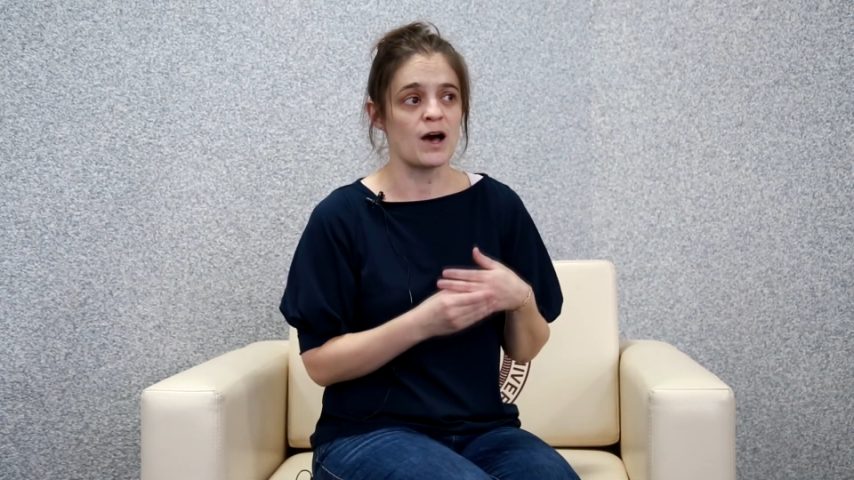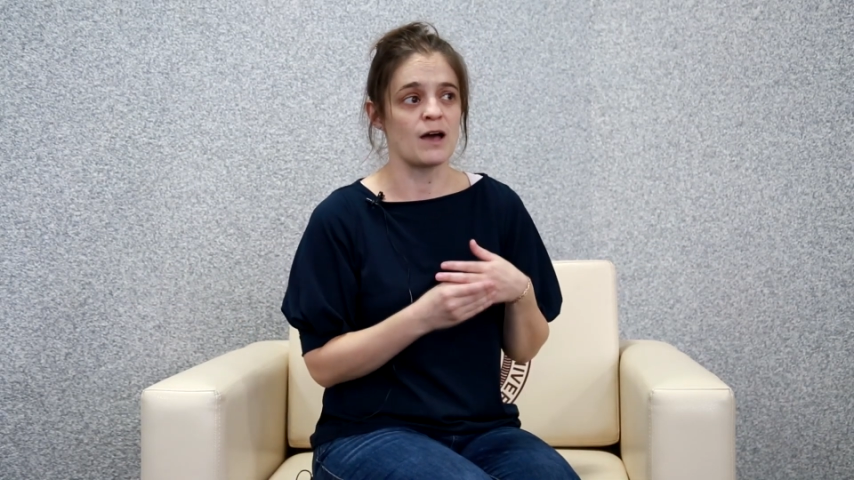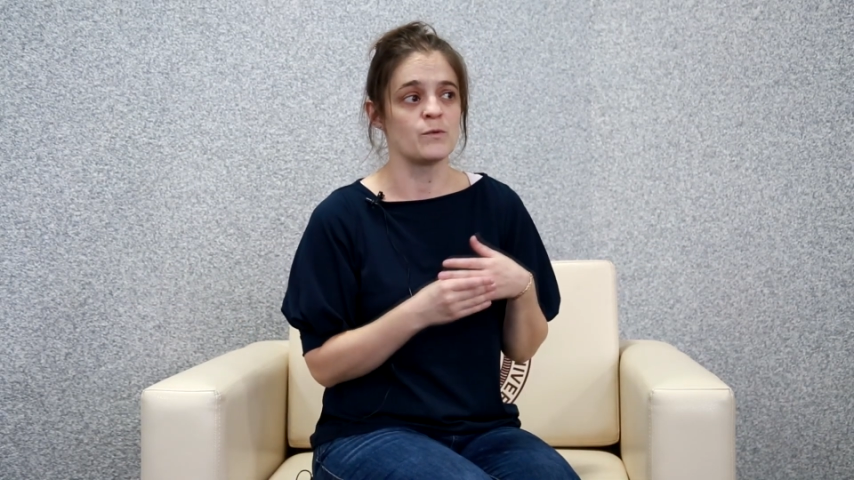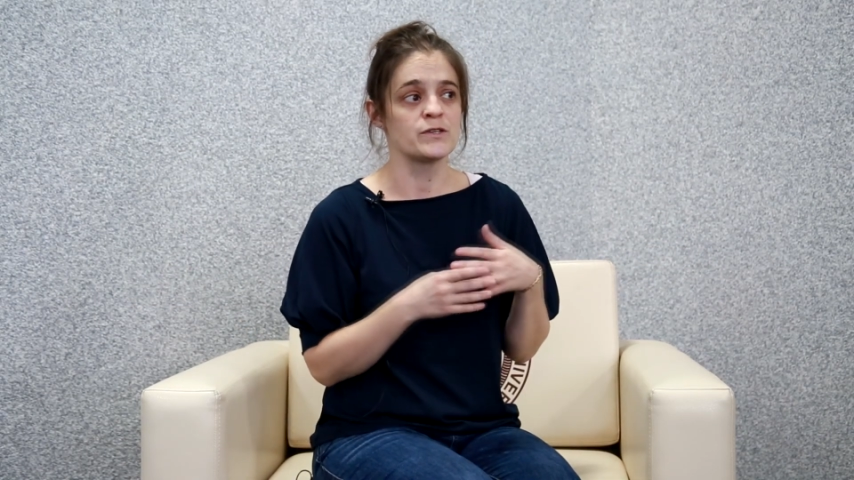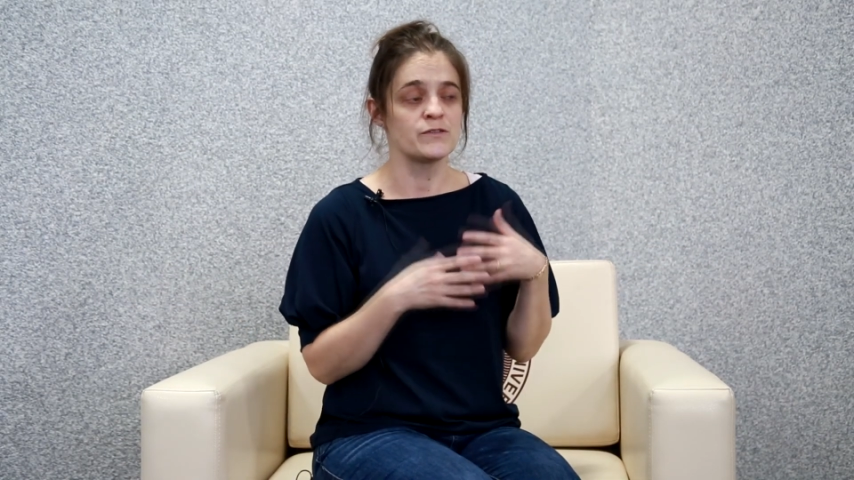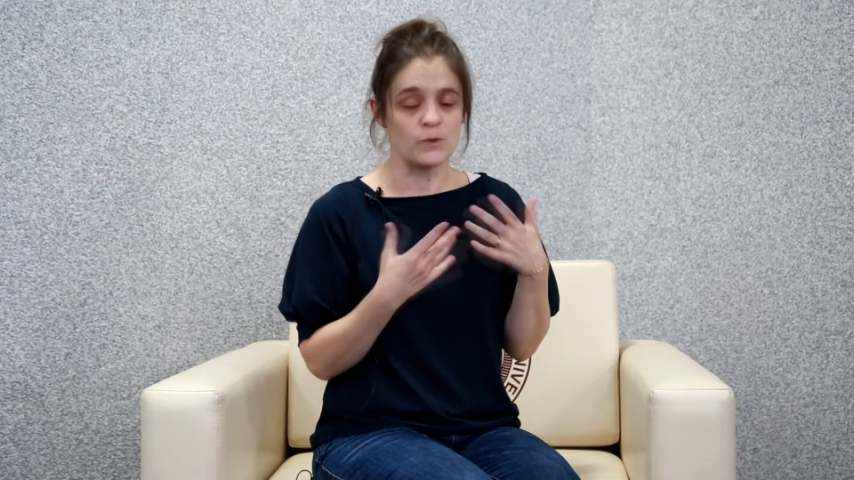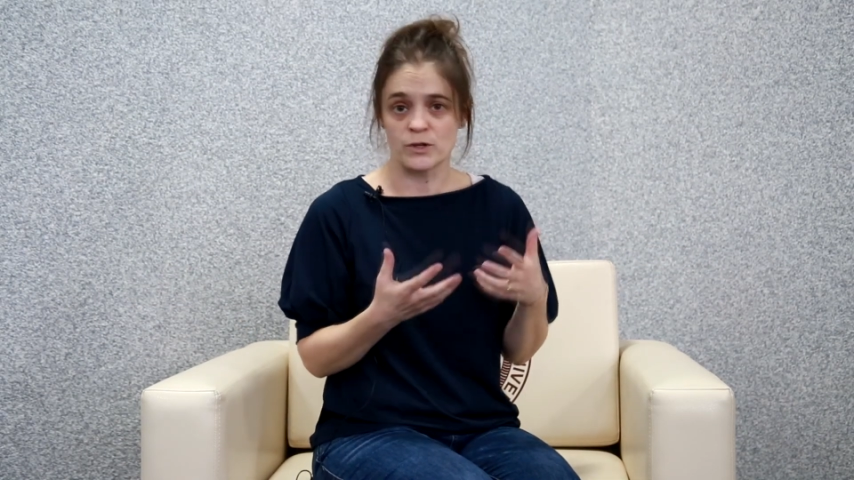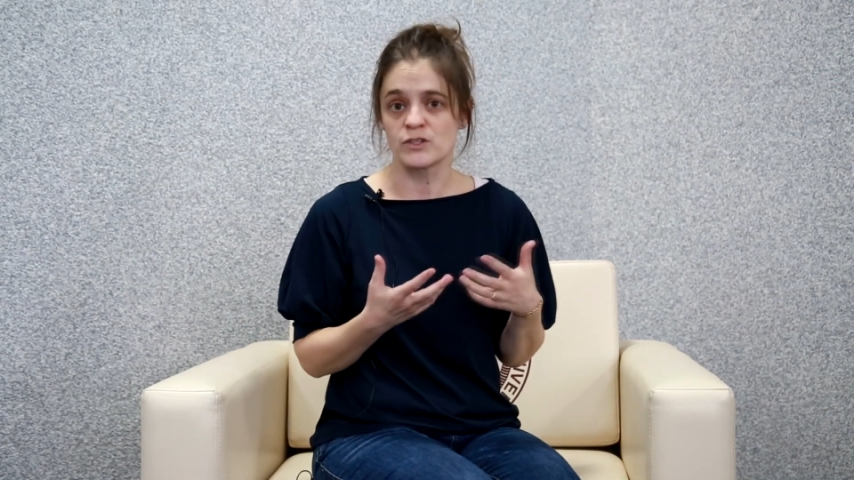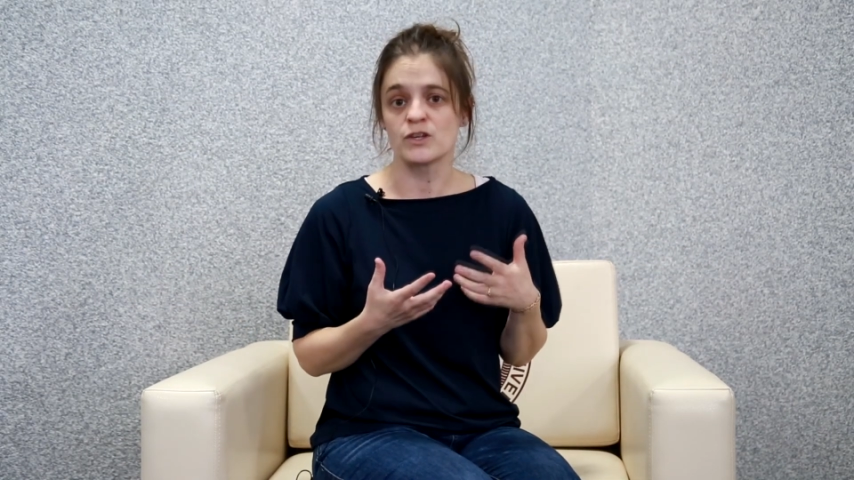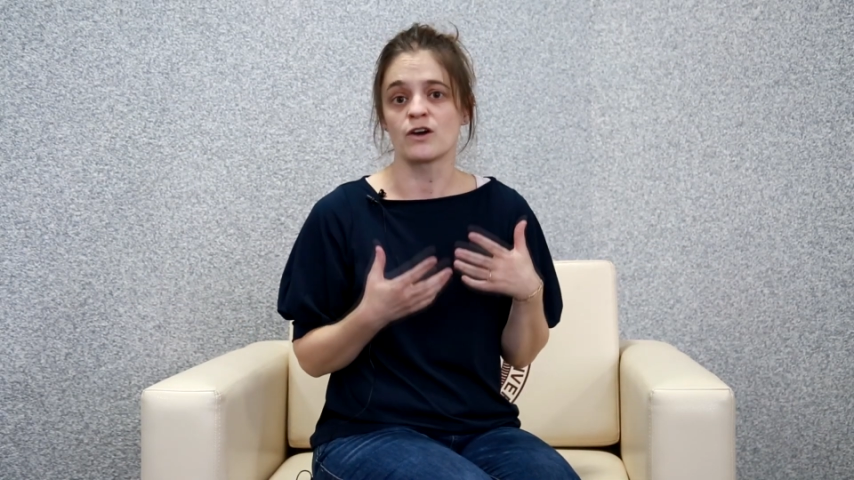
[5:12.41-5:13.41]
I was
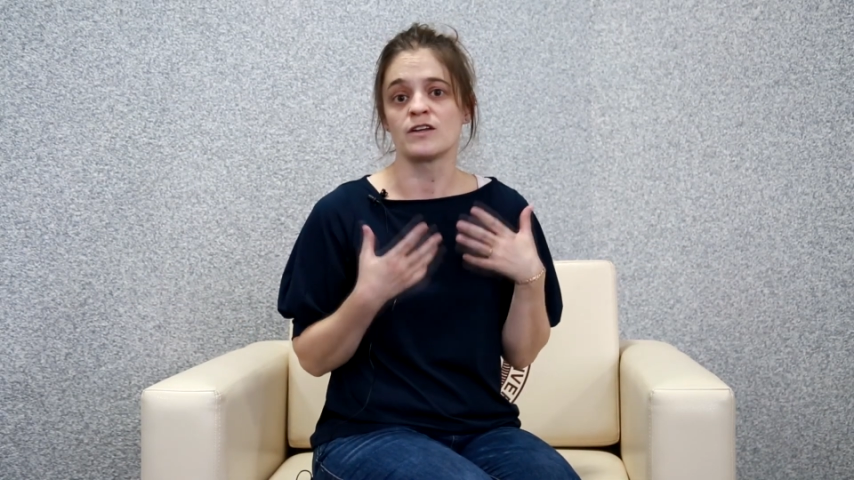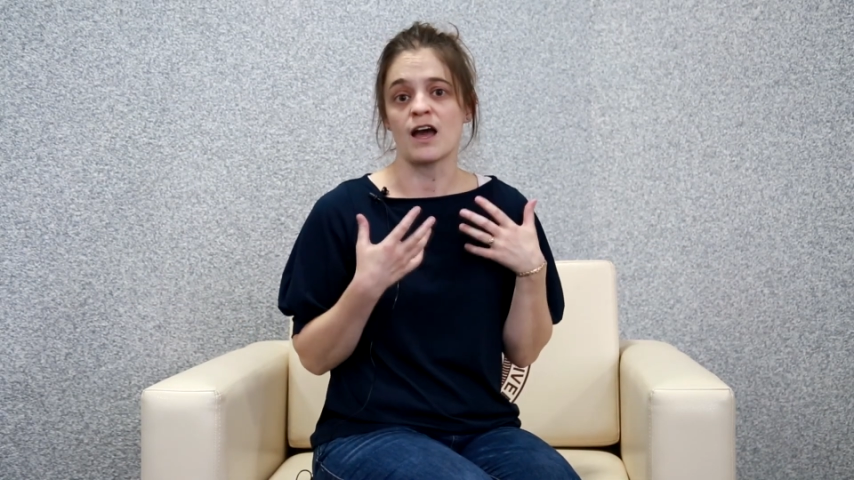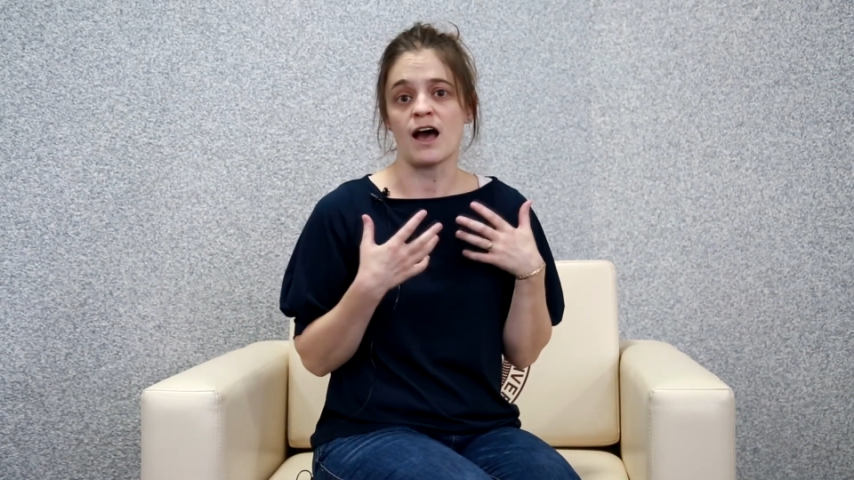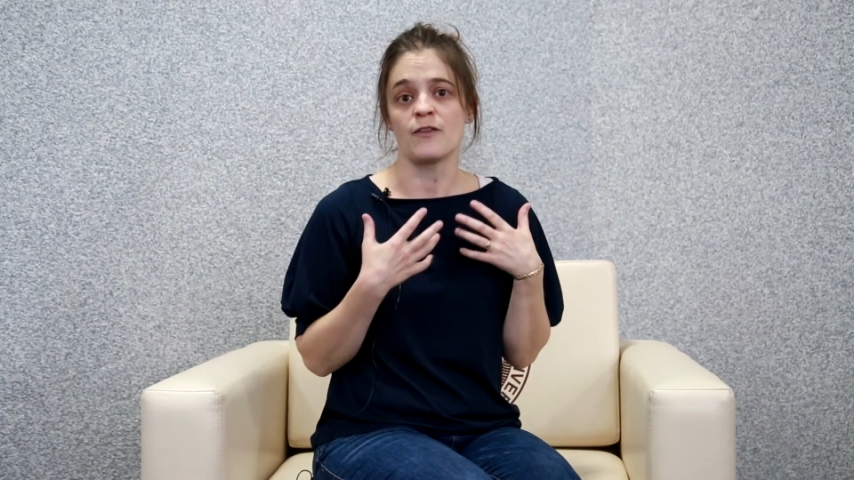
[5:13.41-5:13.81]
focusing on